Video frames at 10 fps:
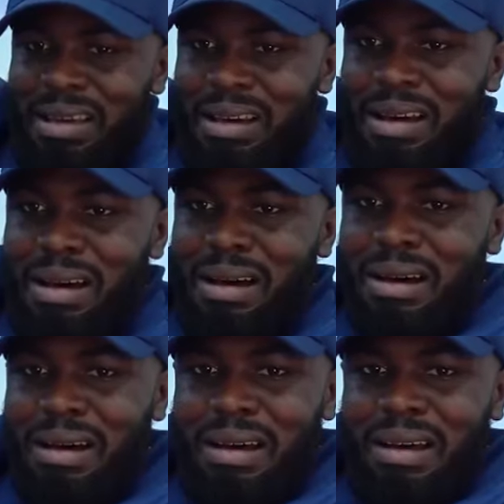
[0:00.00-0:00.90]
uh,
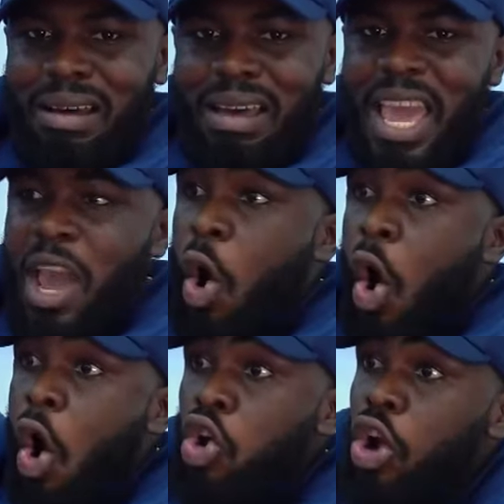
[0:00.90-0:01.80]
a
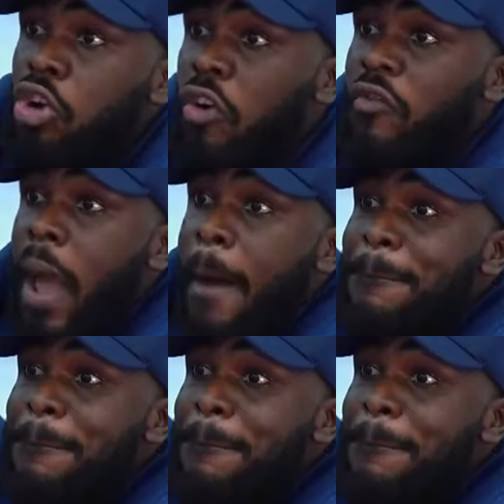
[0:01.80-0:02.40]
whole lot of